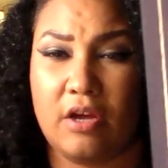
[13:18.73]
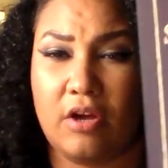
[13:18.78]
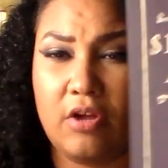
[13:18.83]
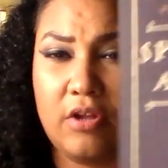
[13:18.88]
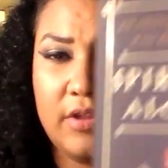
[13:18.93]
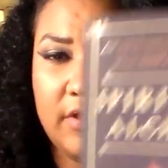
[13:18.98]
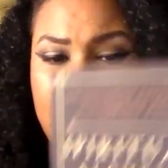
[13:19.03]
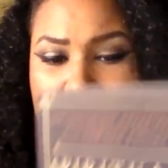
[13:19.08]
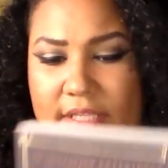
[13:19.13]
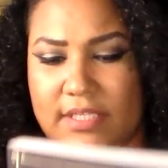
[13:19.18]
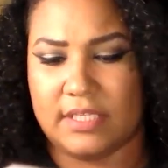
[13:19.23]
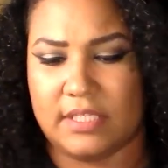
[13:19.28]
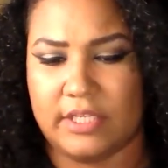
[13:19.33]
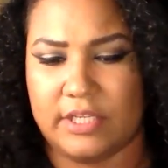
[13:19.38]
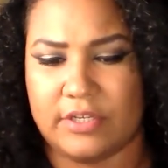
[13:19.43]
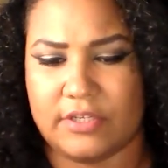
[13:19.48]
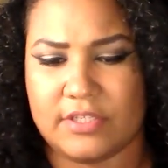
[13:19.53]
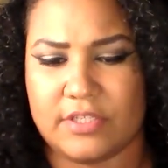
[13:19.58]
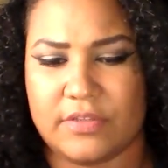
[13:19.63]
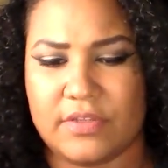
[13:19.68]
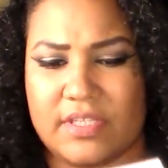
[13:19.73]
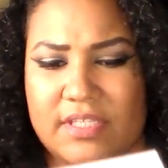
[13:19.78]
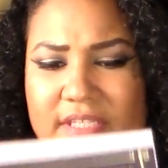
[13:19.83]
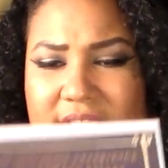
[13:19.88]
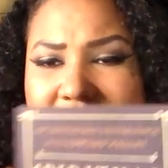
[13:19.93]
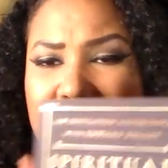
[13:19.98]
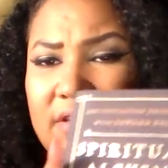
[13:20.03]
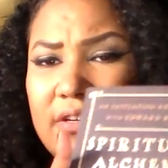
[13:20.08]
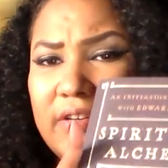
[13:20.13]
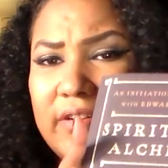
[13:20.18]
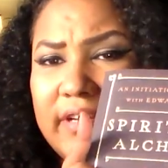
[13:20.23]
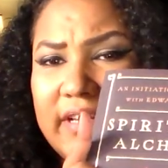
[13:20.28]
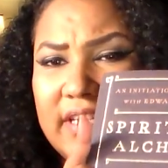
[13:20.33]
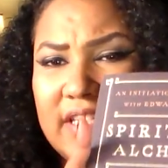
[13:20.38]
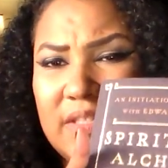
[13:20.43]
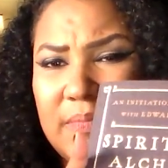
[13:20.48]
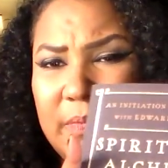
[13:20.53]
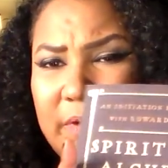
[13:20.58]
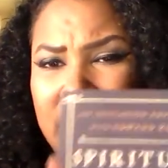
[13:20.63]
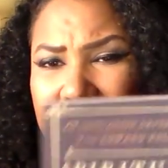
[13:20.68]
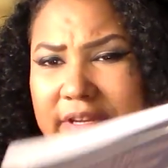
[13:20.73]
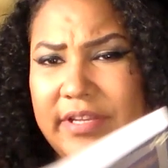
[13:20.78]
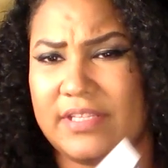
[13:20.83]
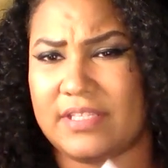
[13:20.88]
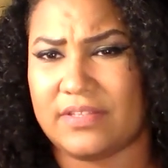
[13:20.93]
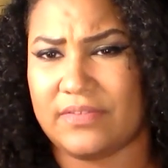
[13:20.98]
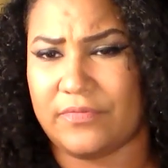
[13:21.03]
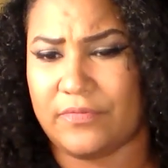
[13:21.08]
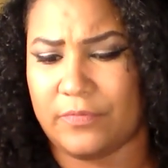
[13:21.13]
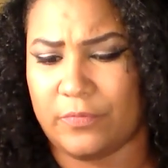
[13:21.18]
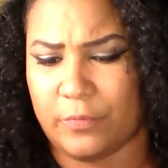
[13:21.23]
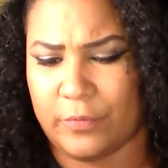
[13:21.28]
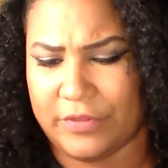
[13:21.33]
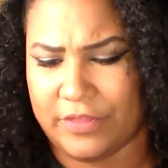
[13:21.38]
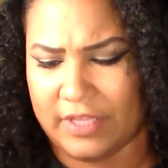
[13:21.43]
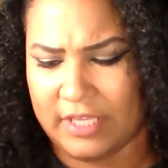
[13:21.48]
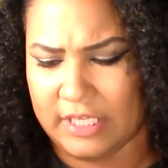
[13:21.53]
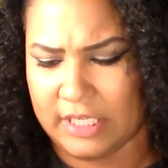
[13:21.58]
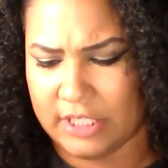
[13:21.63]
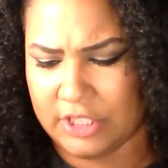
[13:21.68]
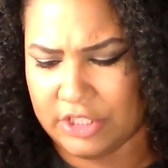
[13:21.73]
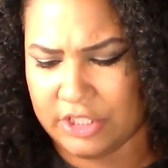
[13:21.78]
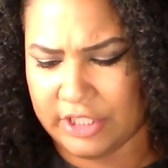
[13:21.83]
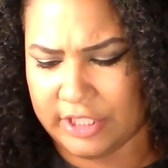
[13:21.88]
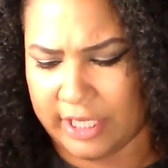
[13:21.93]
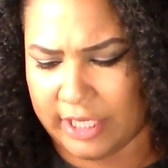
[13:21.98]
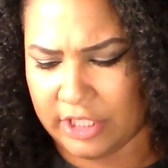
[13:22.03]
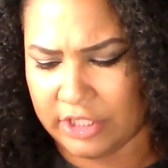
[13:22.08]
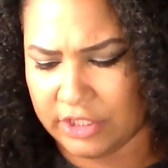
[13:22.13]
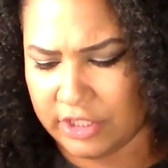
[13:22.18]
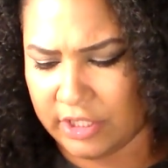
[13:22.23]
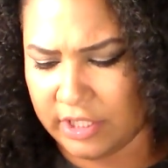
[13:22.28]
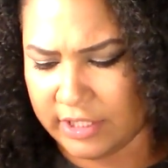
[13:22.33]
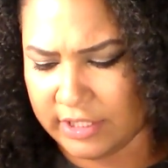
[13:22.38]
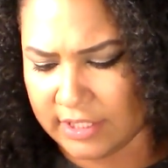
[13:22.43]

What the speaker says: all of that's in here. So this is her experience with initiation.